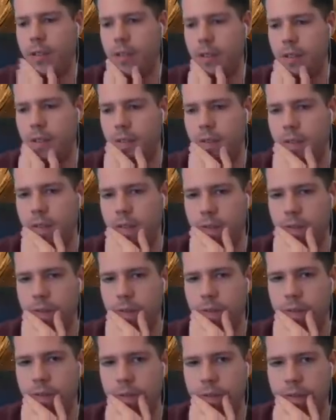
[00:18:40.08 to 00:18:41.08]

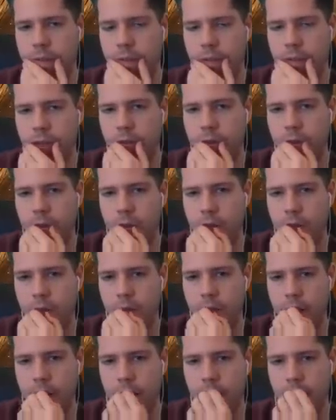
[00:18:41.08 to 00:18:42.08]

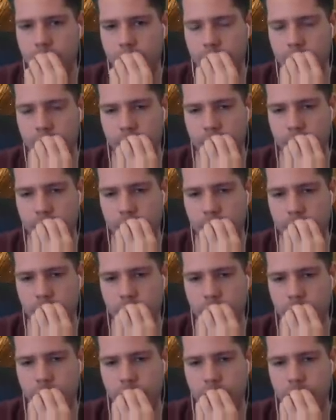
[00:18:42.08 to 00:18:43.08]

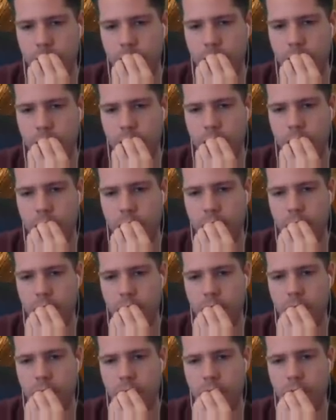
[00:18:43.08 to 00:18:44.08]

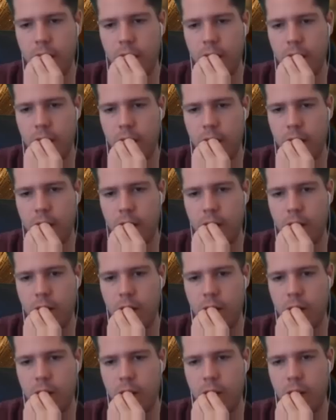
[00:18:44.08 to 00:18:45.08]

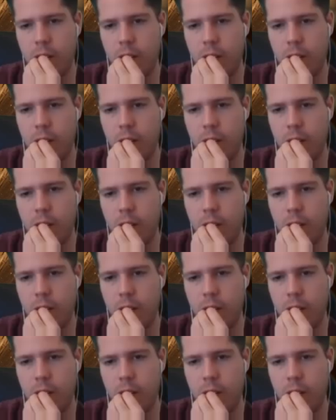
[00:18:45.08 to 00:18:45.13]
(no one is talking)